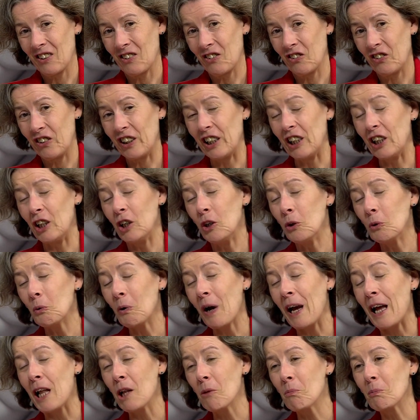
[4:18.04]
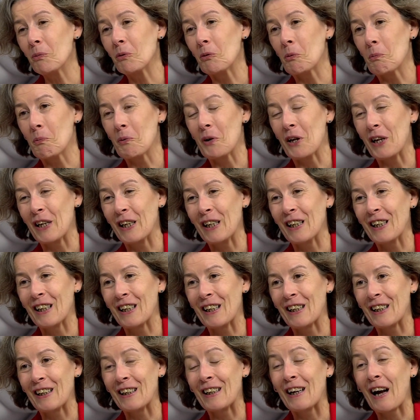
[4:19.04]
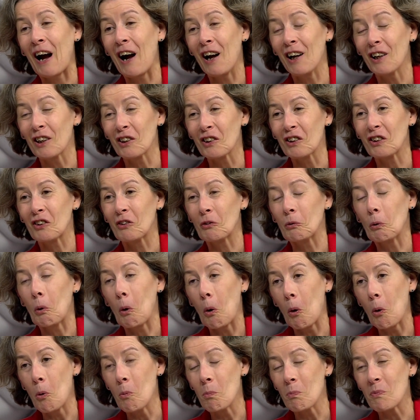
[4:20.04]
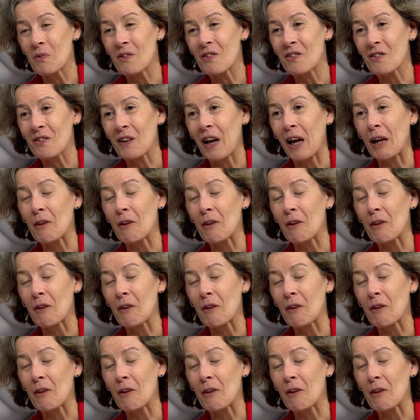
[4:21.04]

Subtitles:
The EU helped to bring gas to homes